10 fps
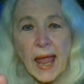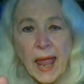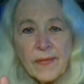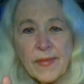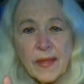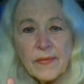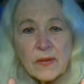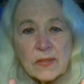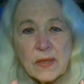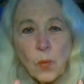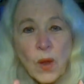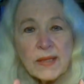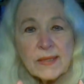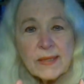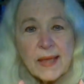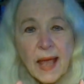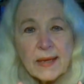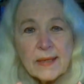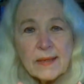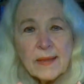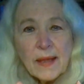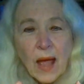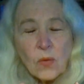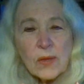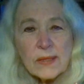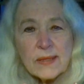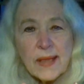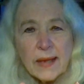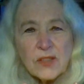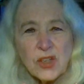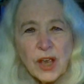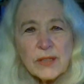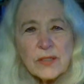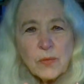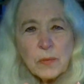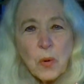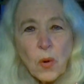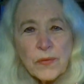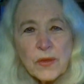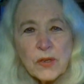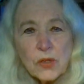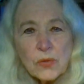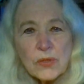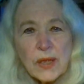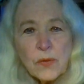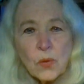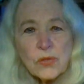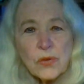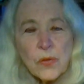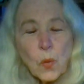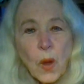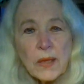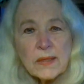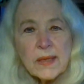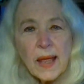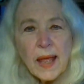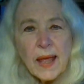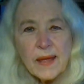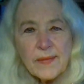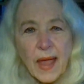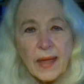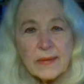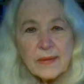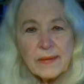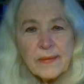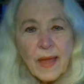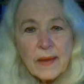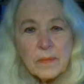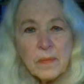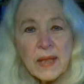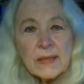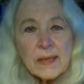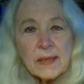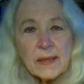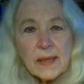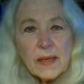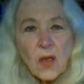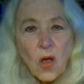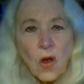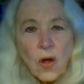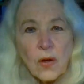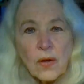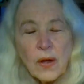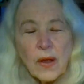and then there's the ones that, the outlets that just report the news, and those are the ones that basically are